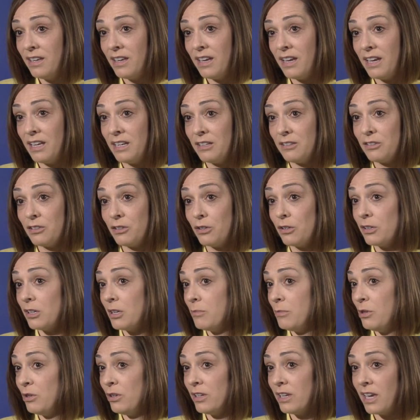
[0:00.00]
And as her
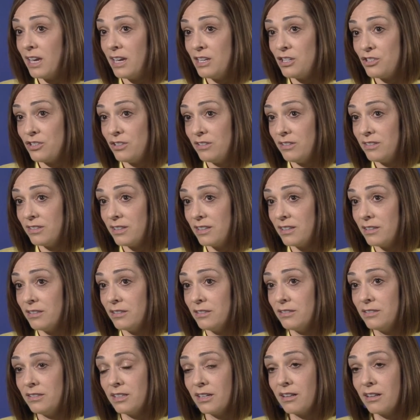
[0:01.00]
communication
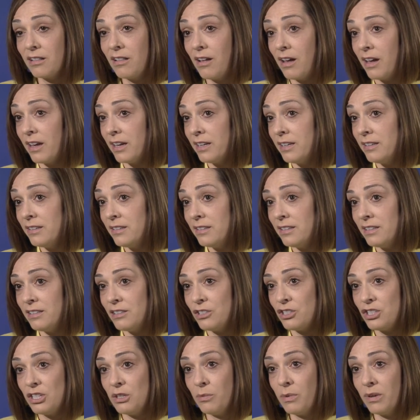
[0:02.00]
skills declined and
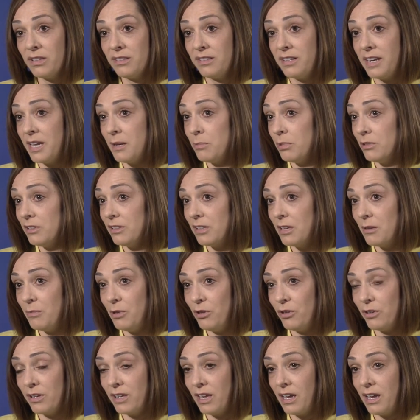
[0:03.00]
she wasn't able to
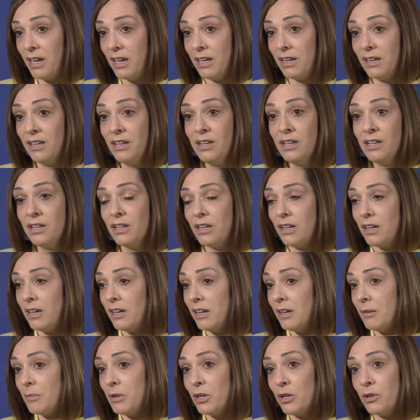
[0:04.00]
communicate
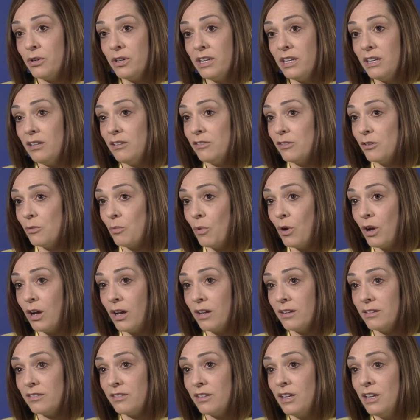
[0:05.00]
her needs or
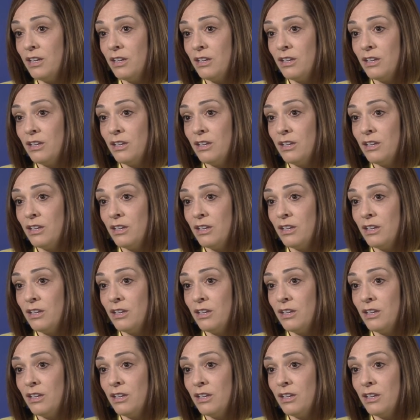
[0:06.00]
wants,